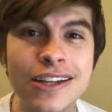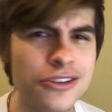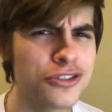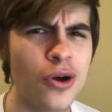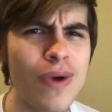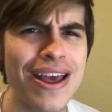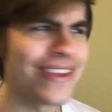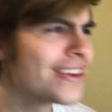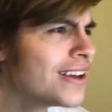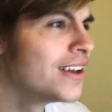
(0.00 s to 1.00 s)
There's no
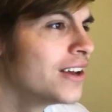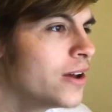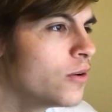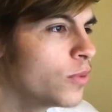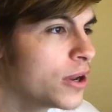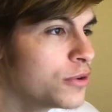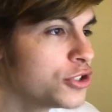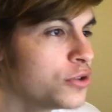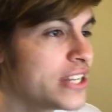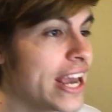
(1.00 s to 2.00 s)
way. When it
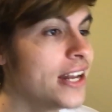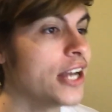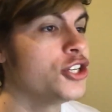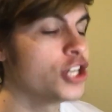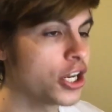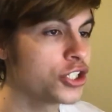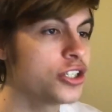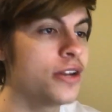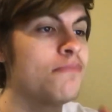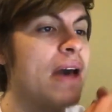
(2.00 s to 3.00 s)
was used to aid
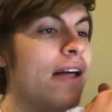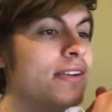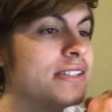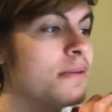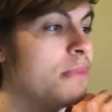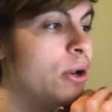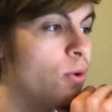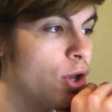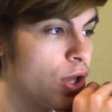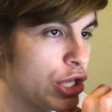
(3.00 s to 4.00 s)
digestion, balance the
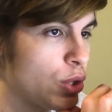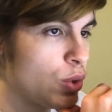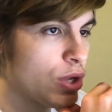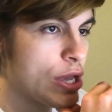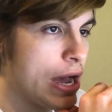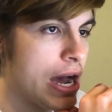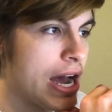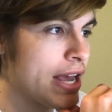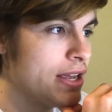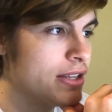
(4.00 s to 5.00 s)
middle
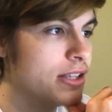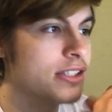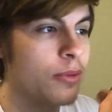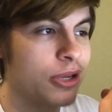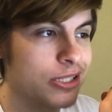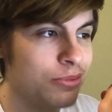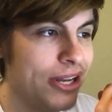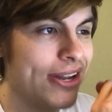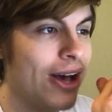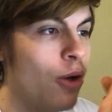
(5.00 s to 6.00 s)
chi, the stomach and
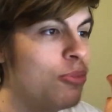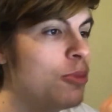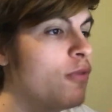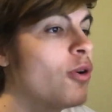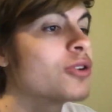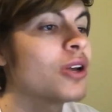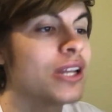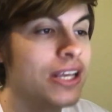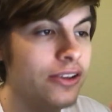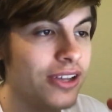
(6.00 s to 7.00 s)
spleen, and help people focus
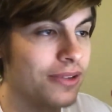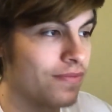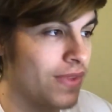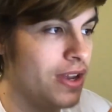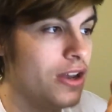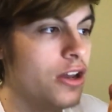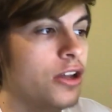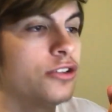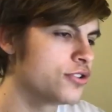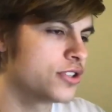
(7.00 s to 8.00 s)
on healing.
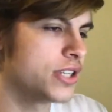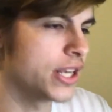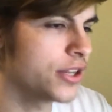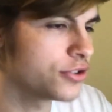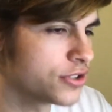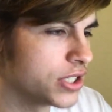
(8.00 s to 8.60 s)
Interesting.